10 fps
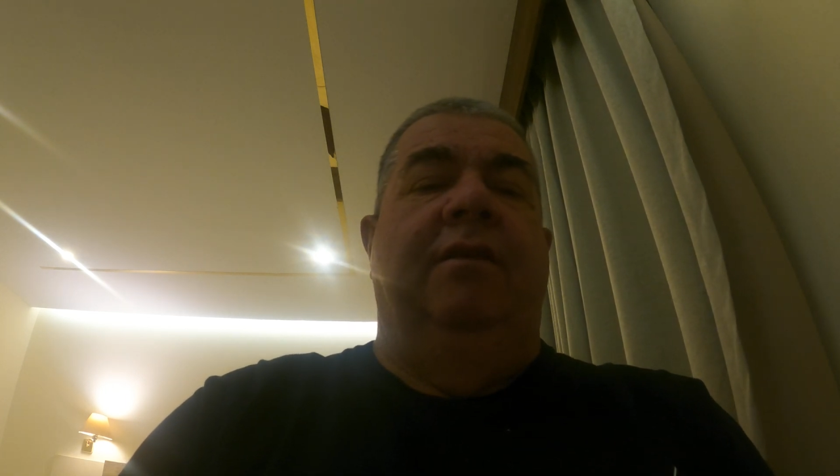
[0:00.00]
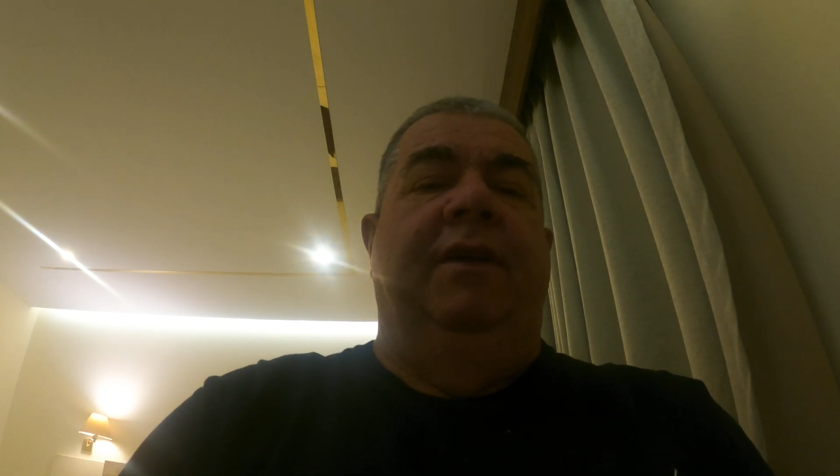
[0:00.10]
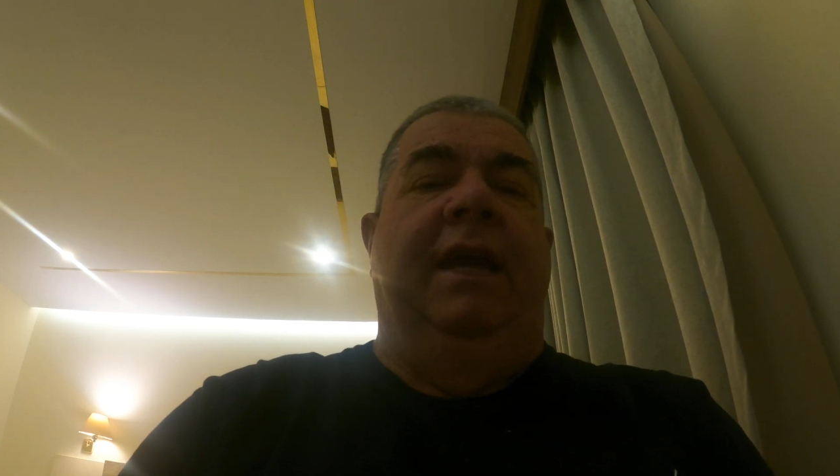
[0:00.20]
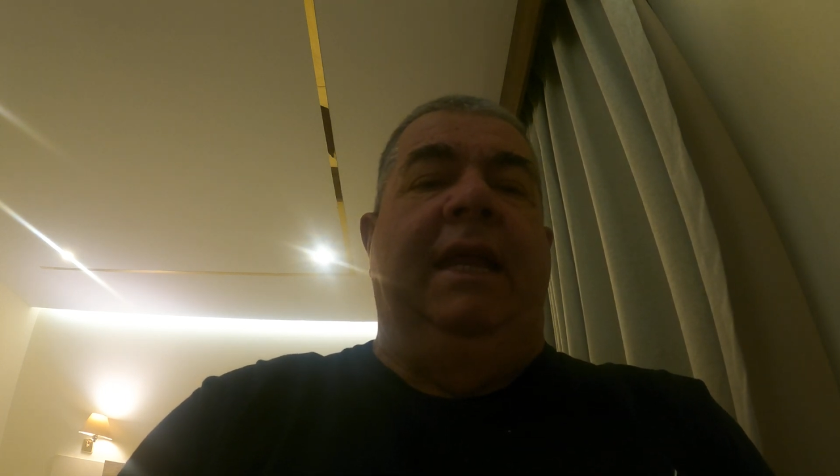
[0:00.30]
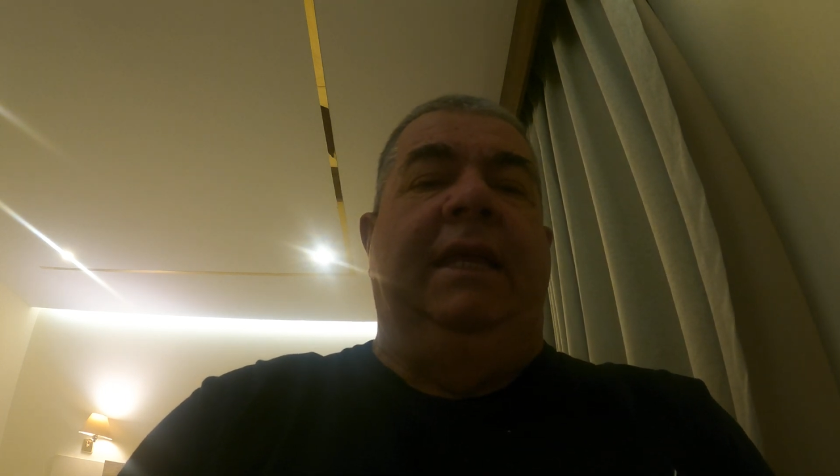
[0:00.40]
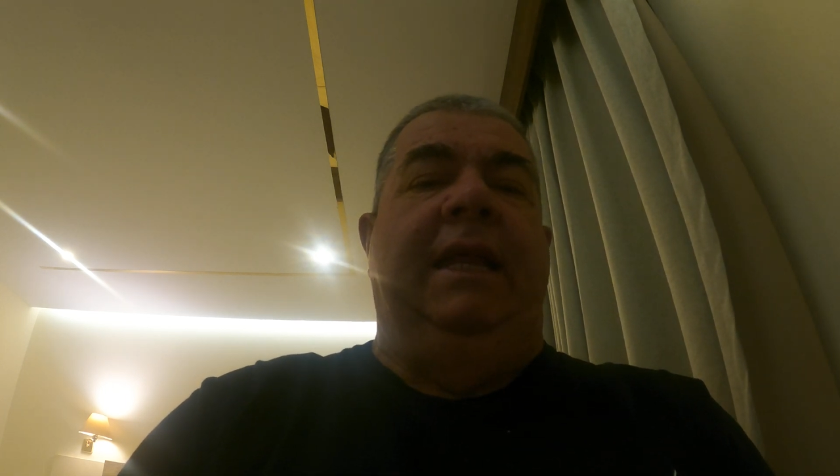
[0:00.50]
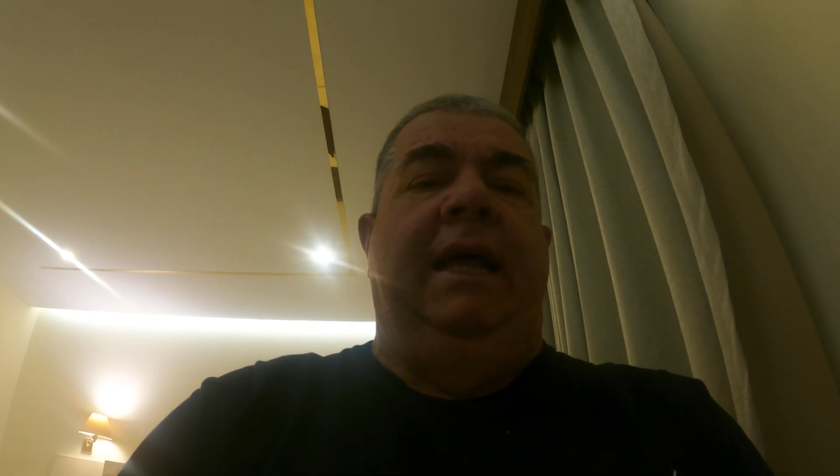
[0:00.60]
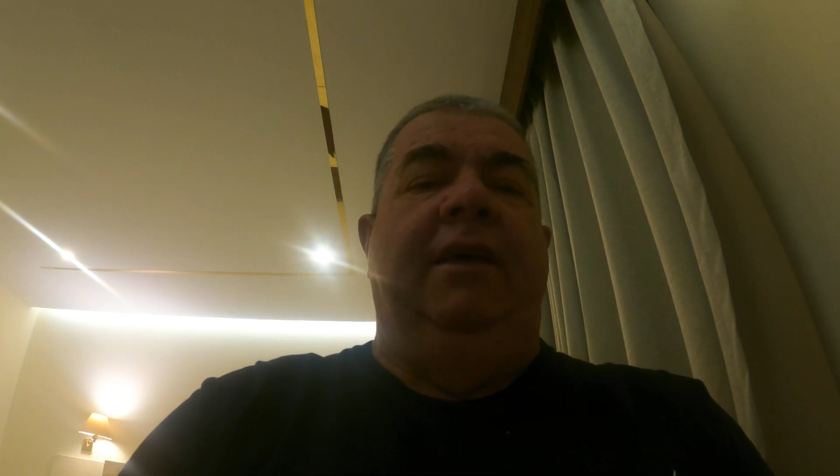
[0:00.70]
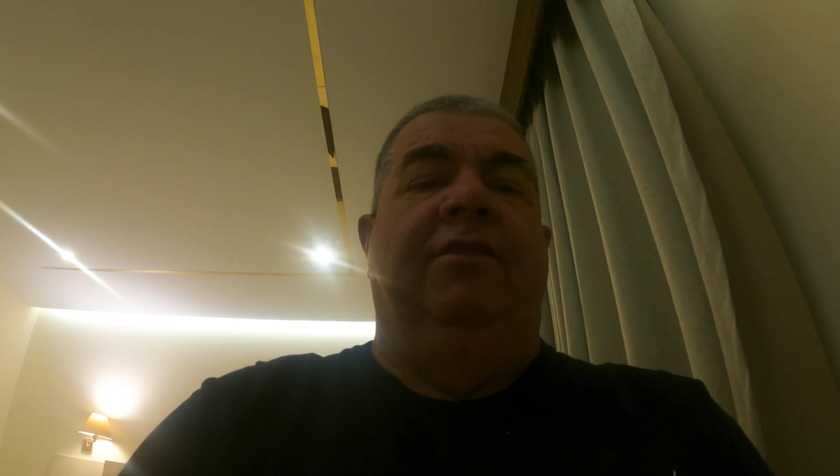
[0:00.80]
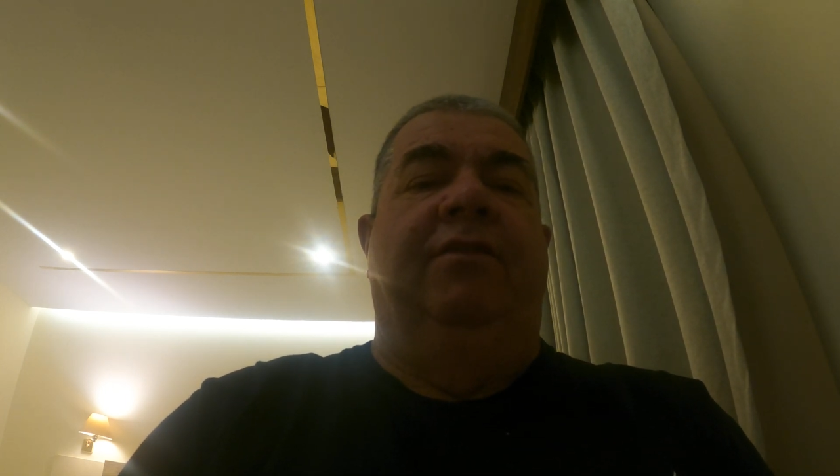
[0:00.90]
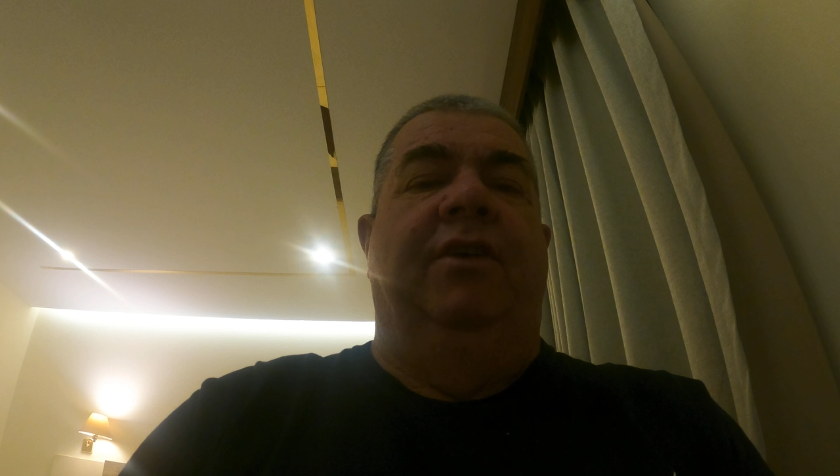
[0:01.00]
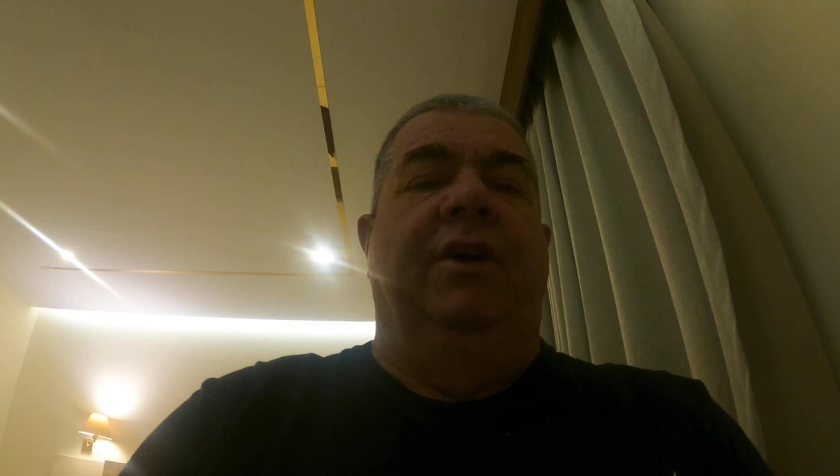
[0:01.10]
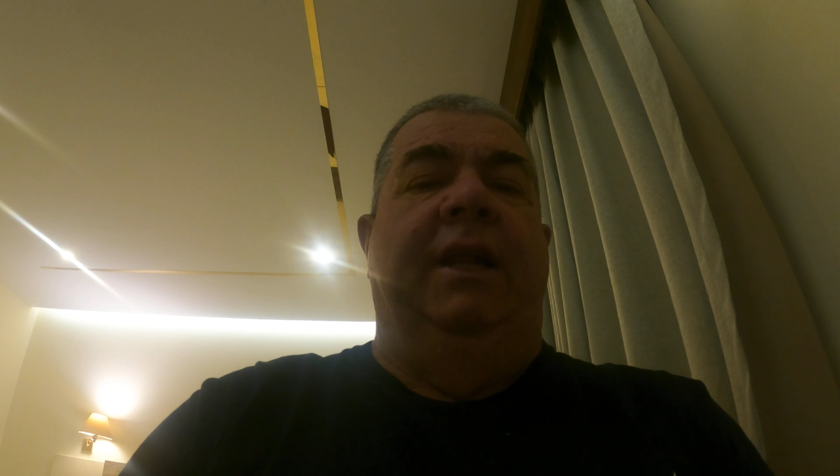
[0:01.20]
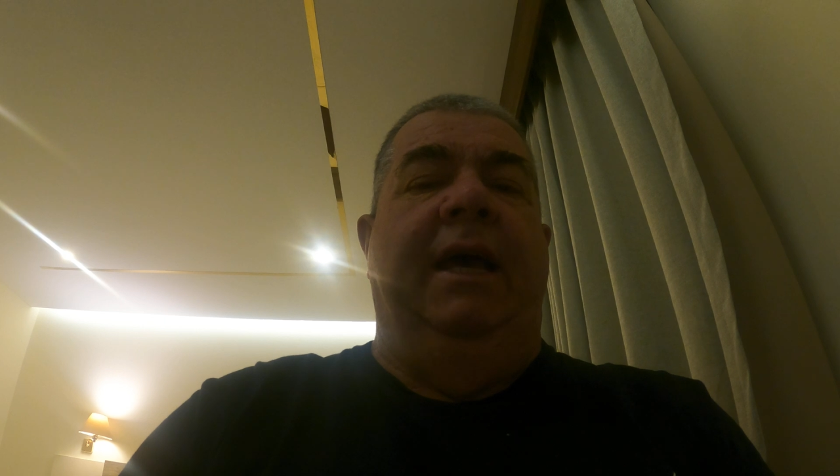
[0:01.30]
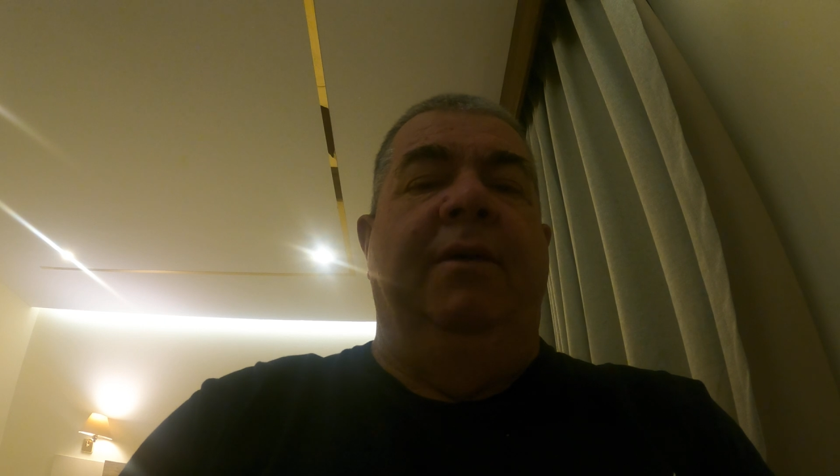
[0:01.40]
forgetting today is
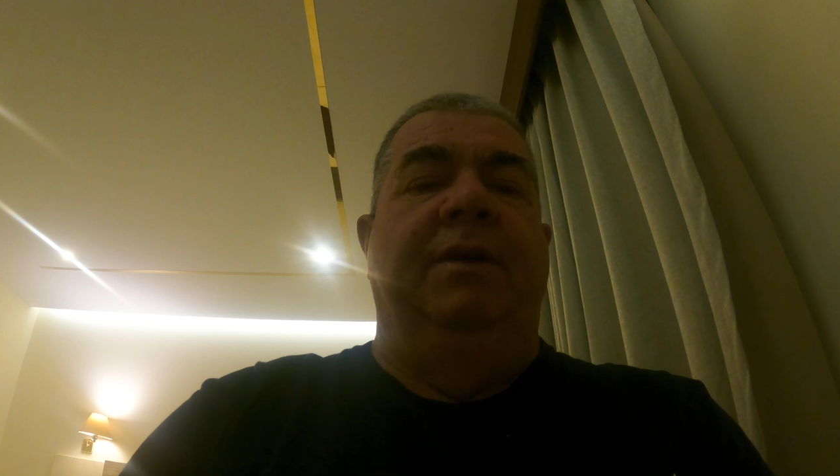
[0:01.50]
Friday,